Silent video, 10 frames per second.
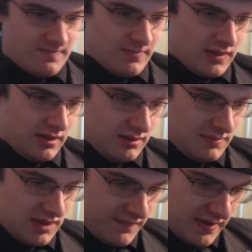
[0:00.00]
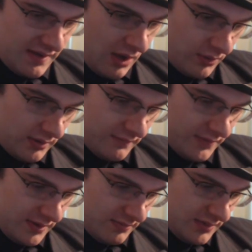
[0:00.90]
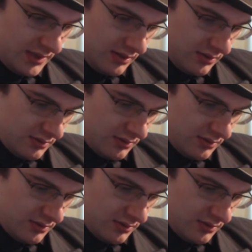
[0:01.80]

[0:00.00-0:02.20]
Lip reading: Let me see if I got one of them here.